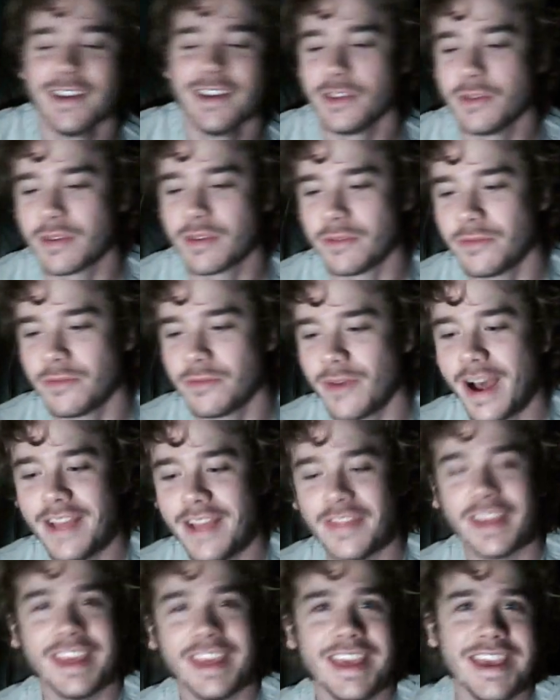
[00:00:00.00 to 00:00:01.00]
You can find
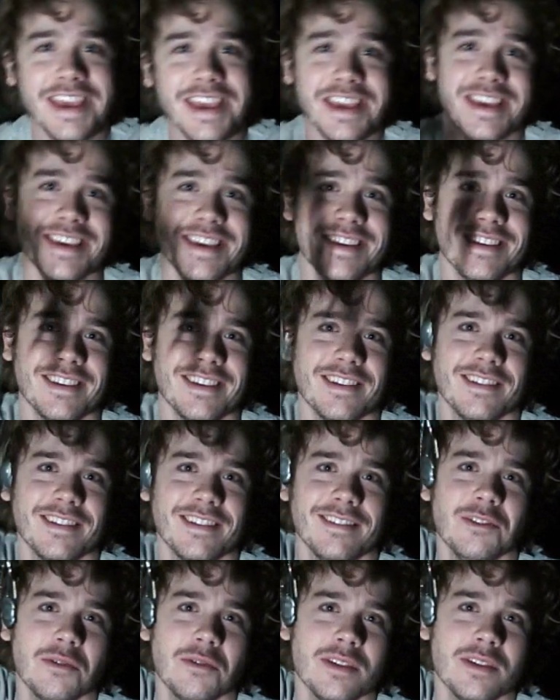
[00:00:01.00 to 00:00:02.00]
the key.
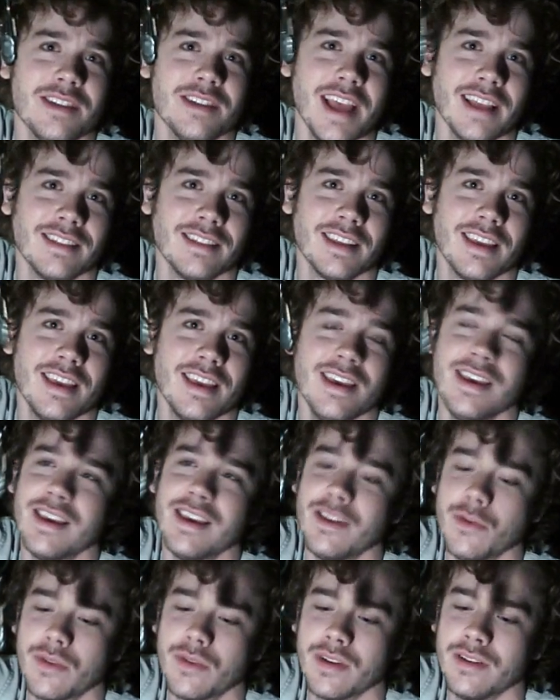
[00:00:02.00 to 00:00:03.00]
You can take the key.
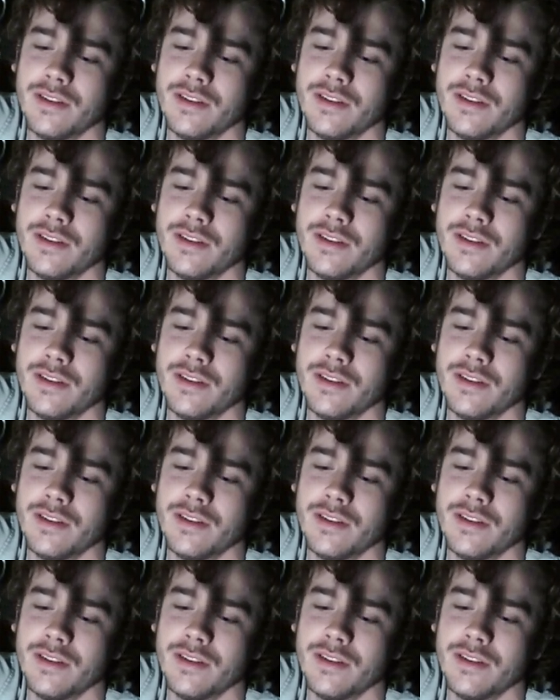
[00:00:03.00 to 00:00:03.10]
You can